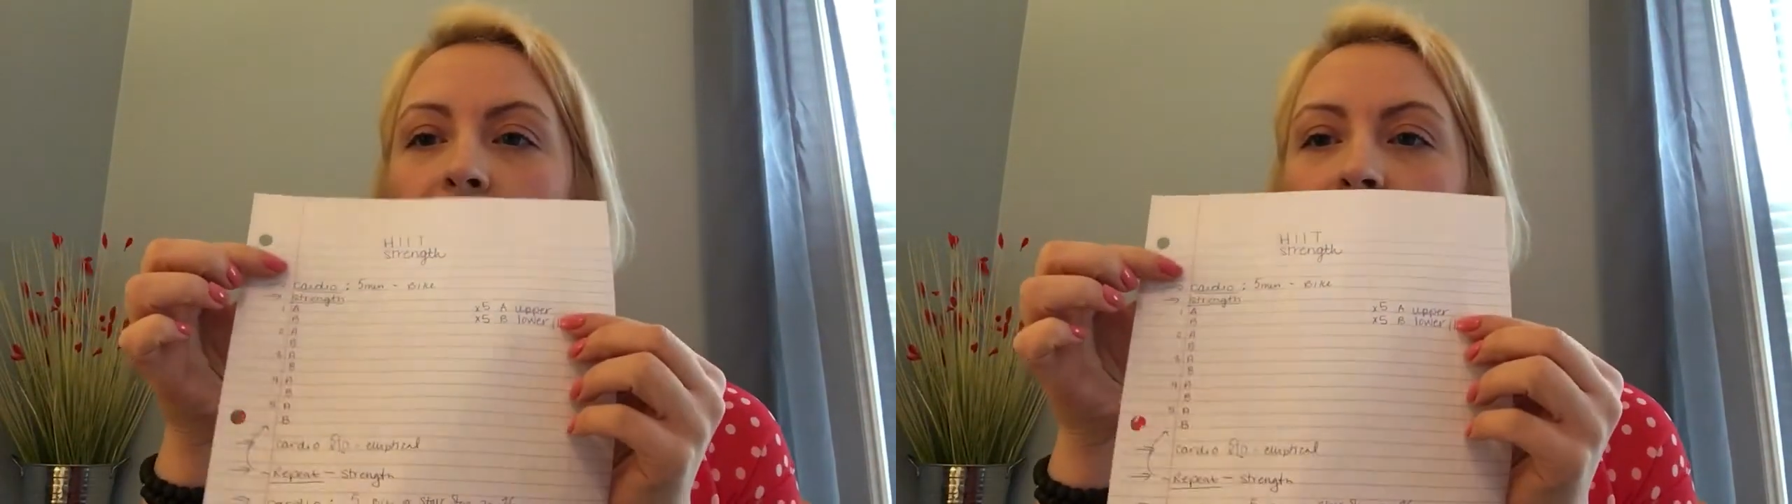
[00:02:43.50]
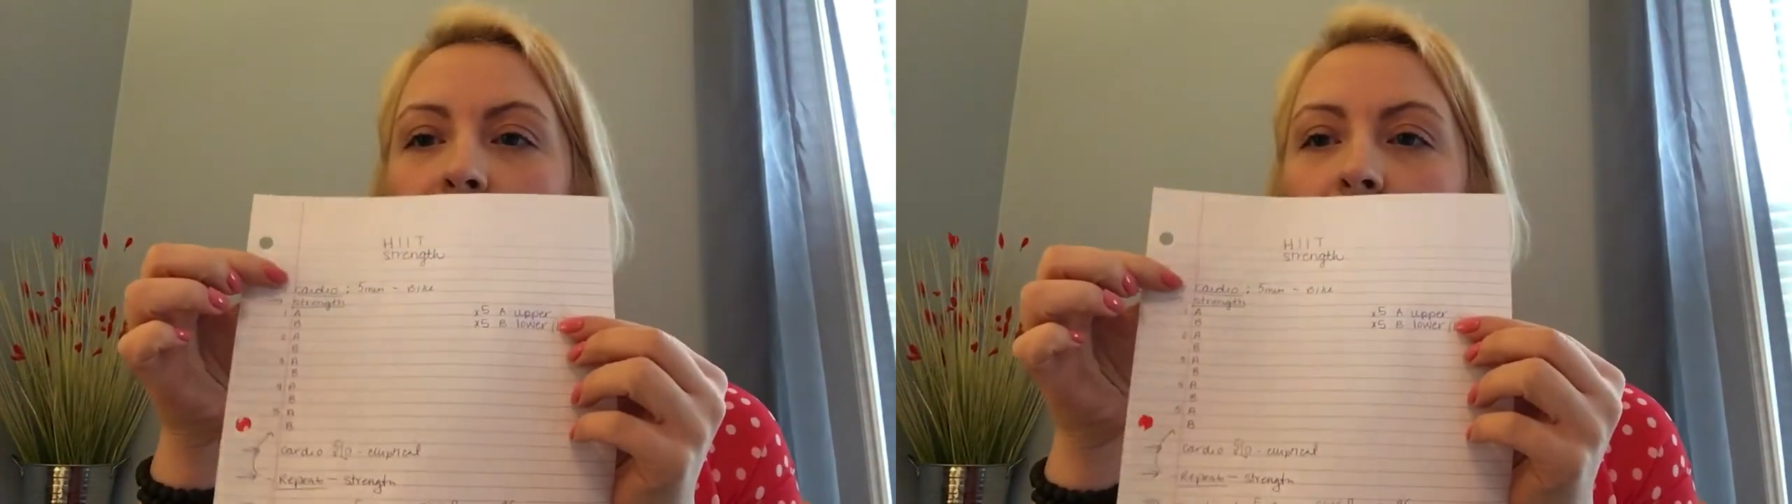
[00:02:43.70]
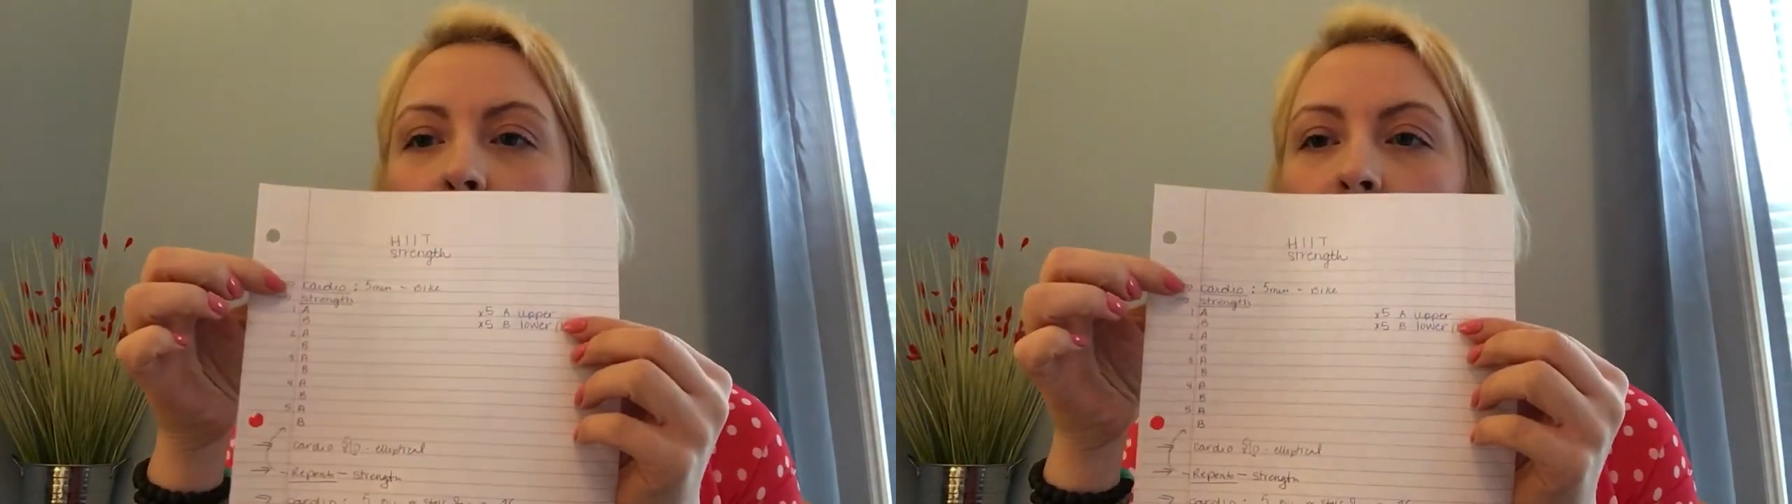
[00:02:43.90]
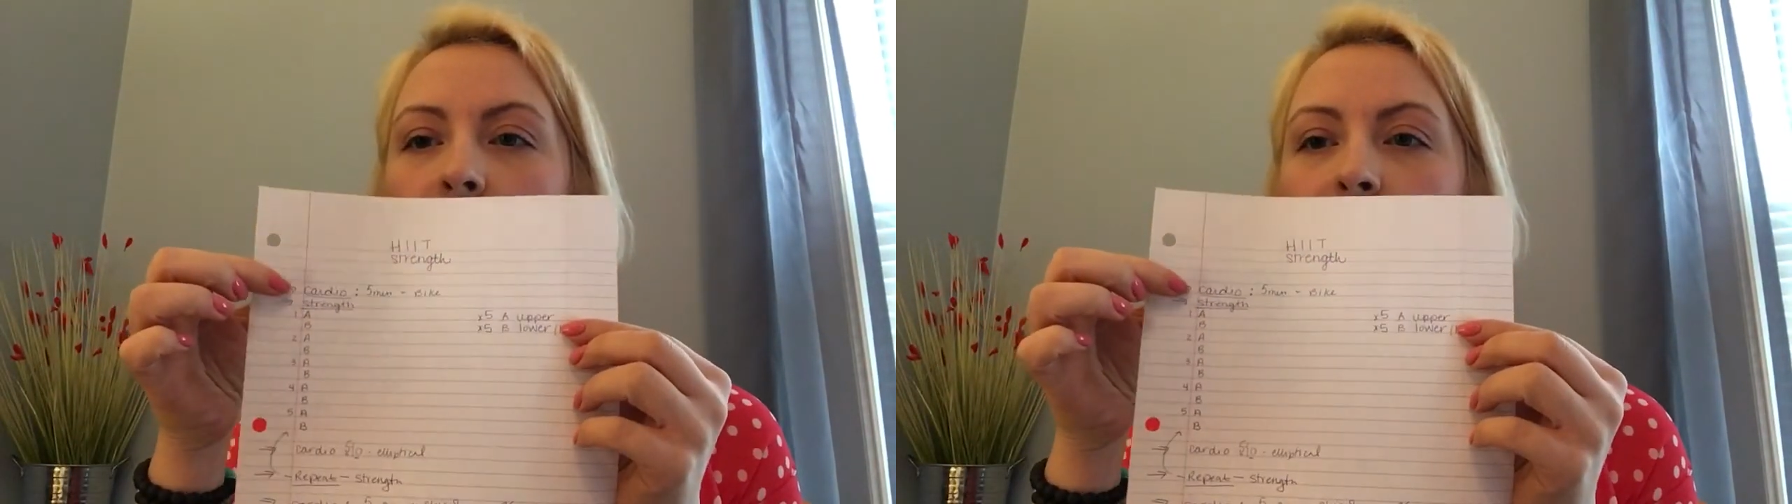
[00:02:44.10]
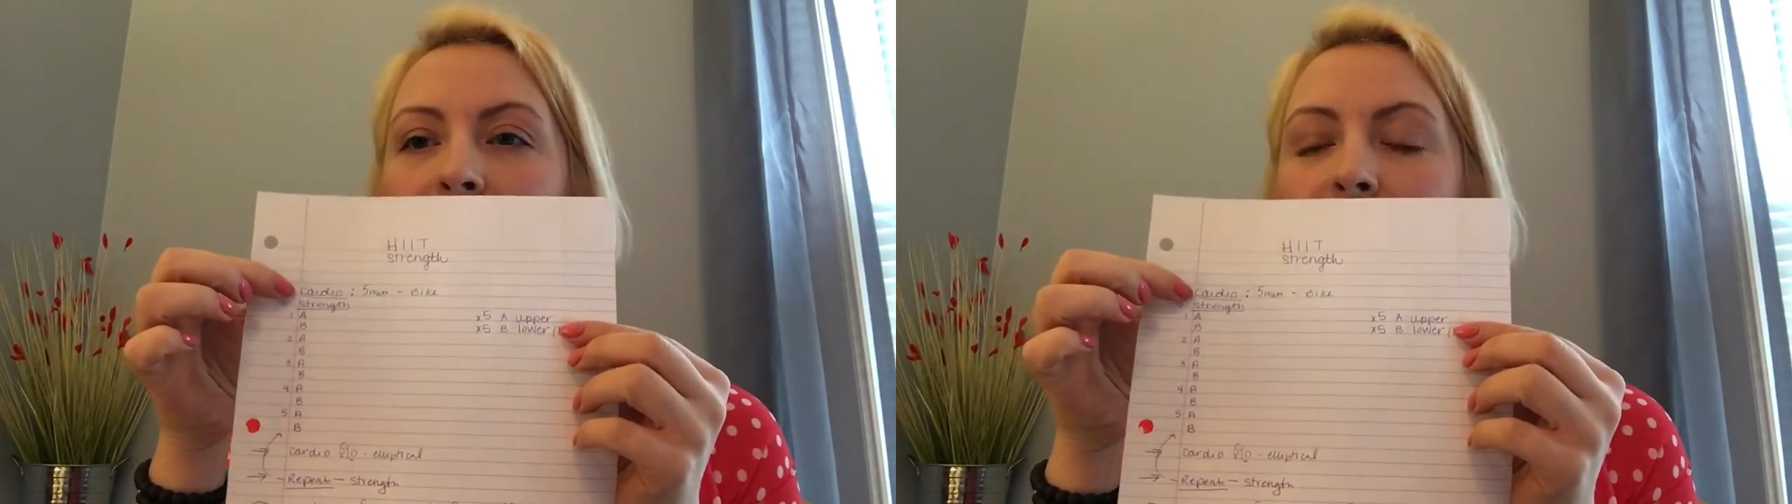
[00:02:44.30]
this is
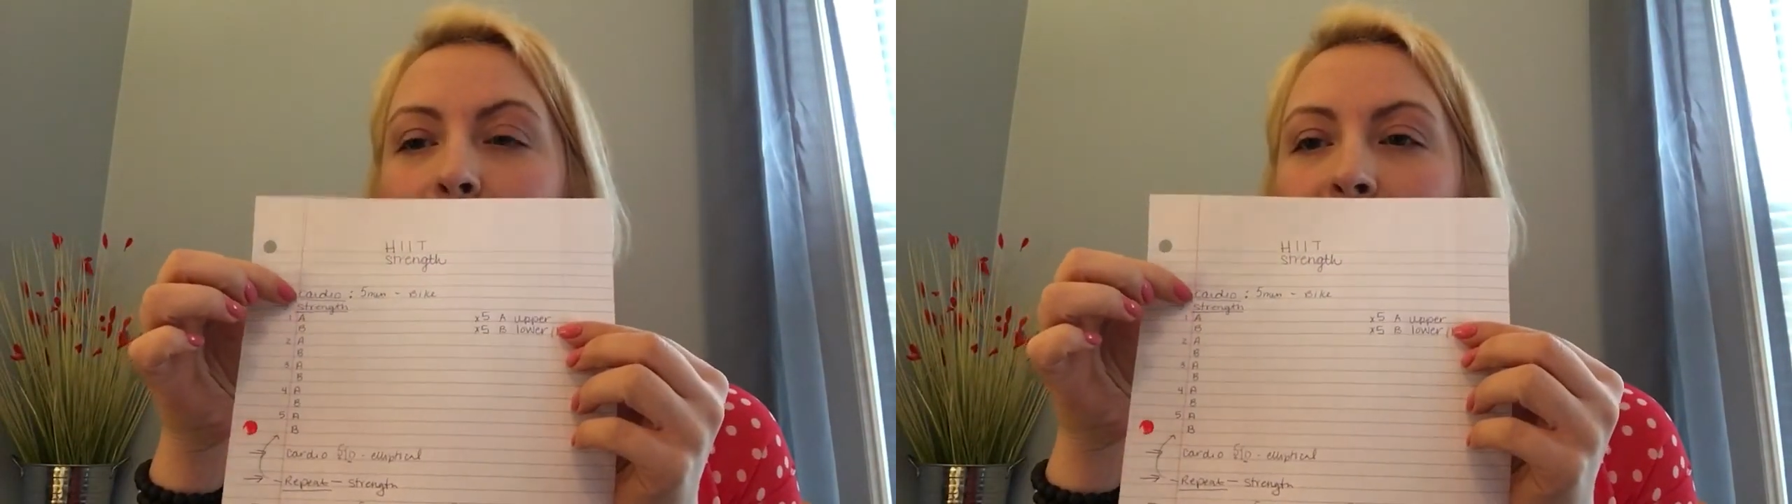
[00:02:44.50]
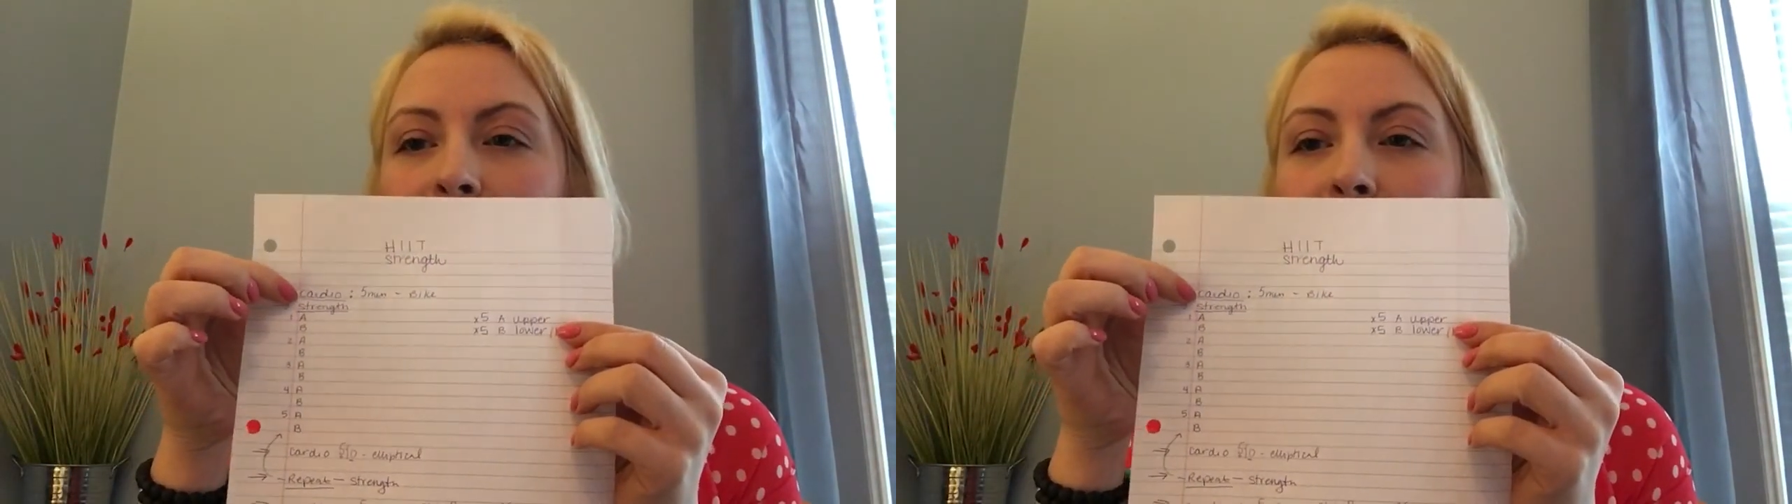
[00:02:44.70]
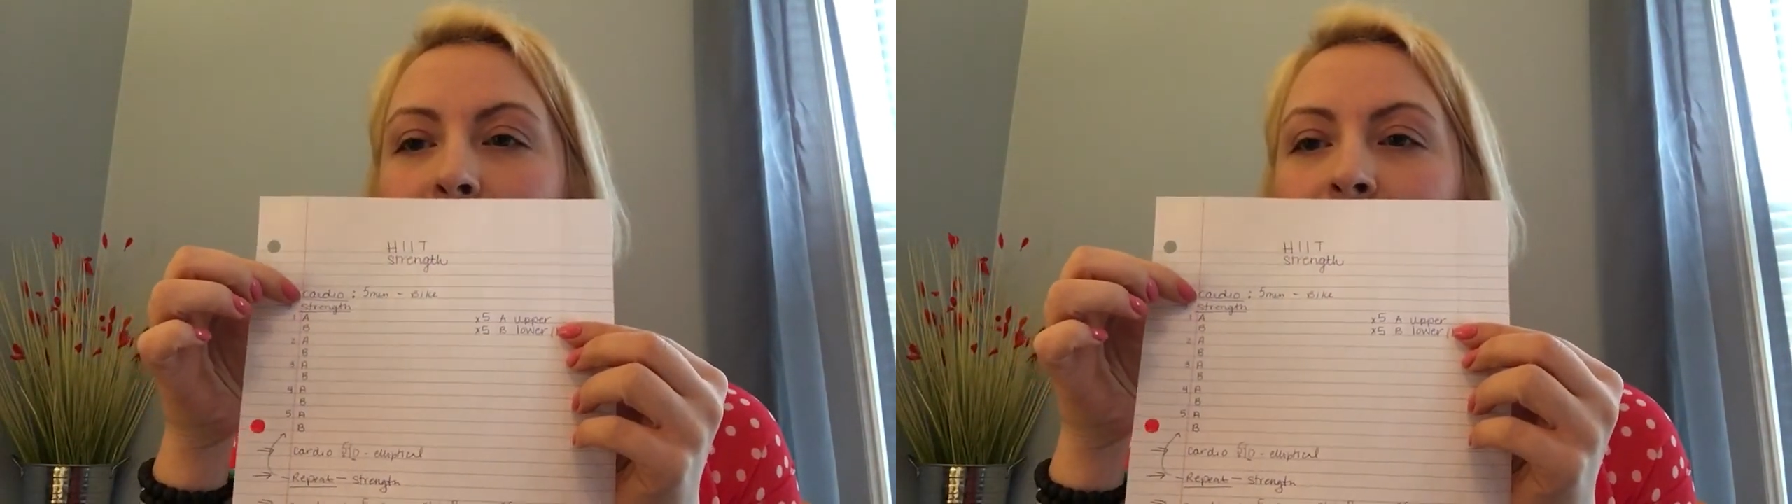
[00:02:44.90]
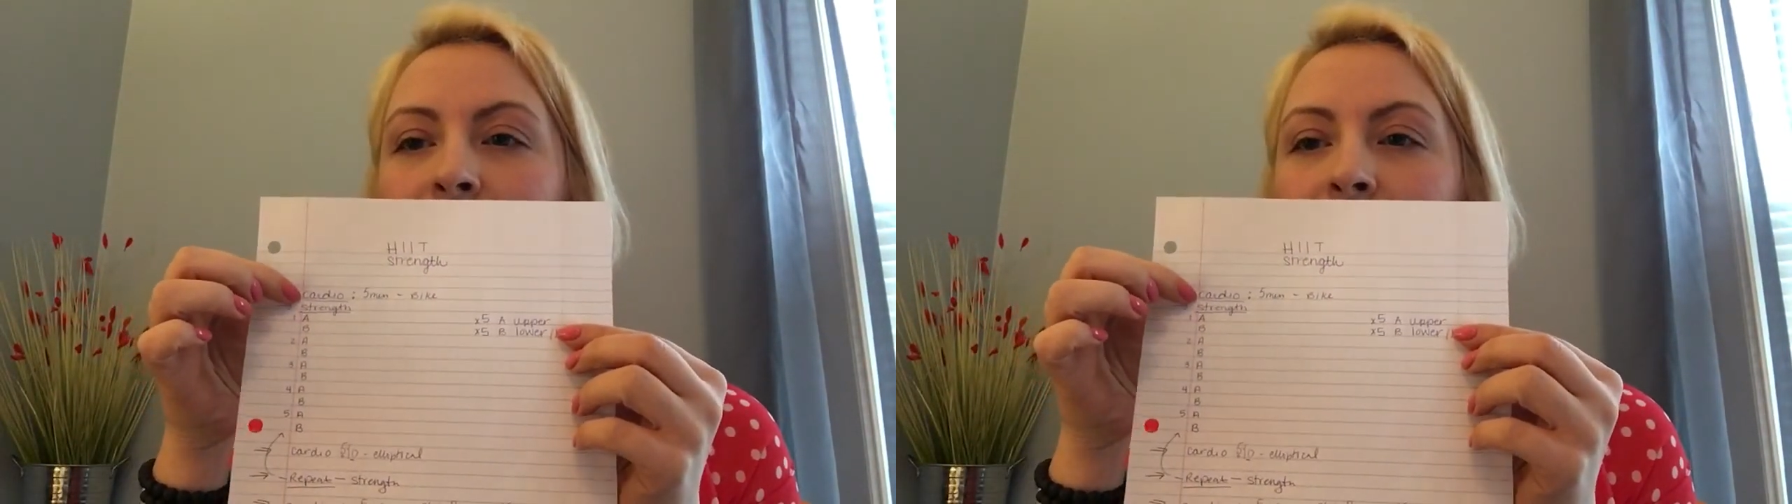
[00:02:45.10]
going to be the bike.